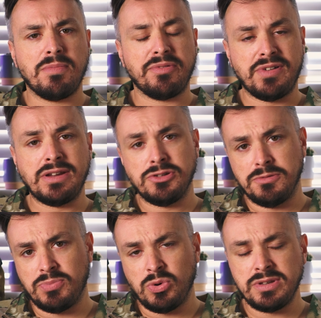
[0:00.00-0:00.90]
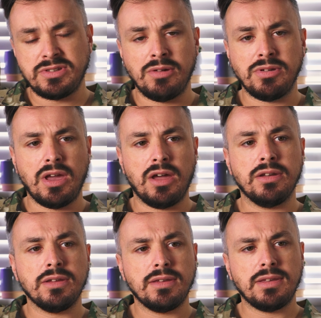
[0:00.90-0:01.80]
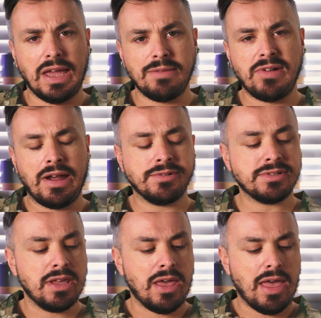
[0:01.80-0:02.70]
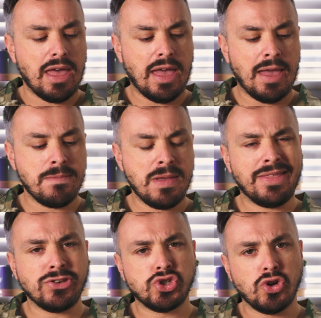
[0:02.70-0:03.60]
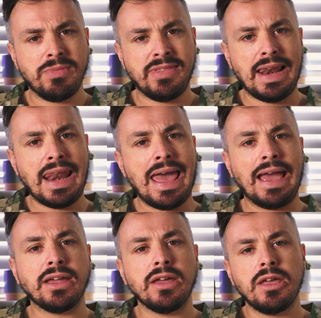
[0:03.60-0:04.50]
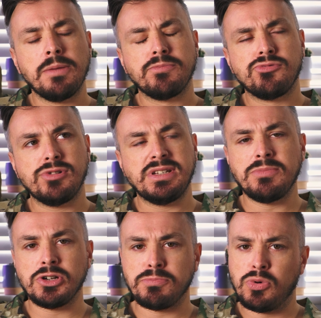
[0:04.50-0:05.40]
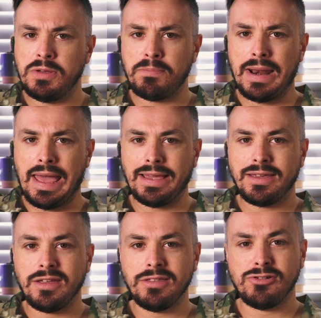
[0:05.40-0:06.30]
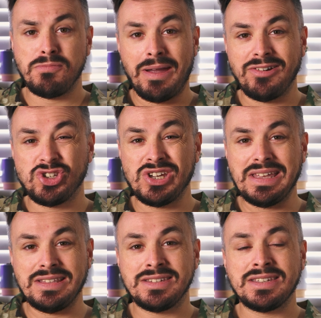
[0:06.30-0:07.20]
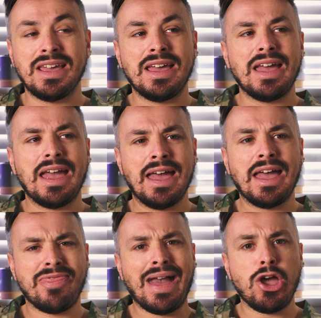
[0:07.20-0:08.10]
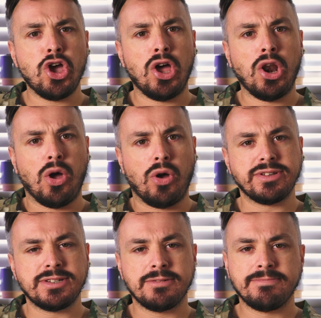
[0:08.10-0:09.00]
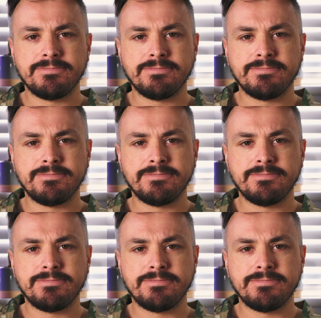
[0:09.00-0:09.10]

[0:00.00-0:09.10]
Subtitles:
my friend who'd bought his own gun came round and then shot me in the leg pretty much point blank through a pair of jeans. That hurt a lot.